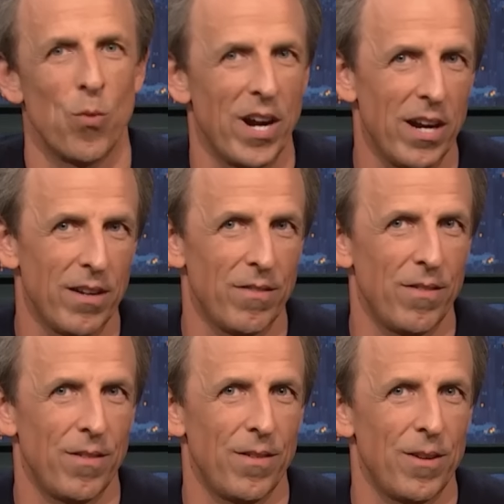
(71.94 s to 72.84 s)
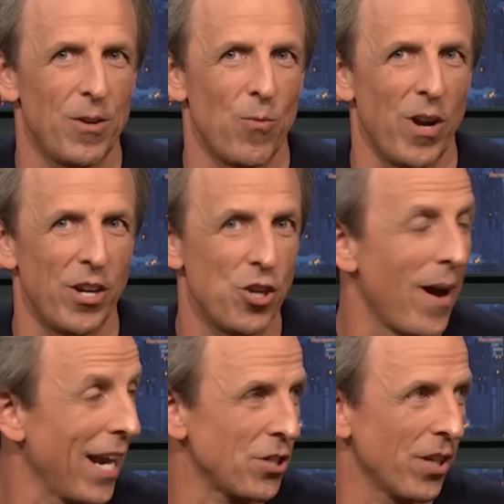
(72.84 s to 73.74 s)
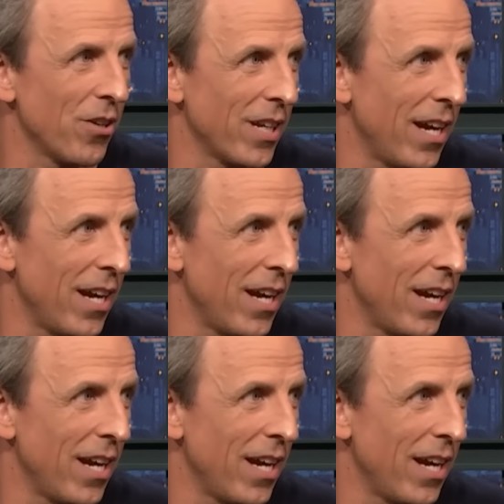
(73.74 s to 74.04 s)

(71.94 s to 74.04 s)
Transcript: where did you actually go to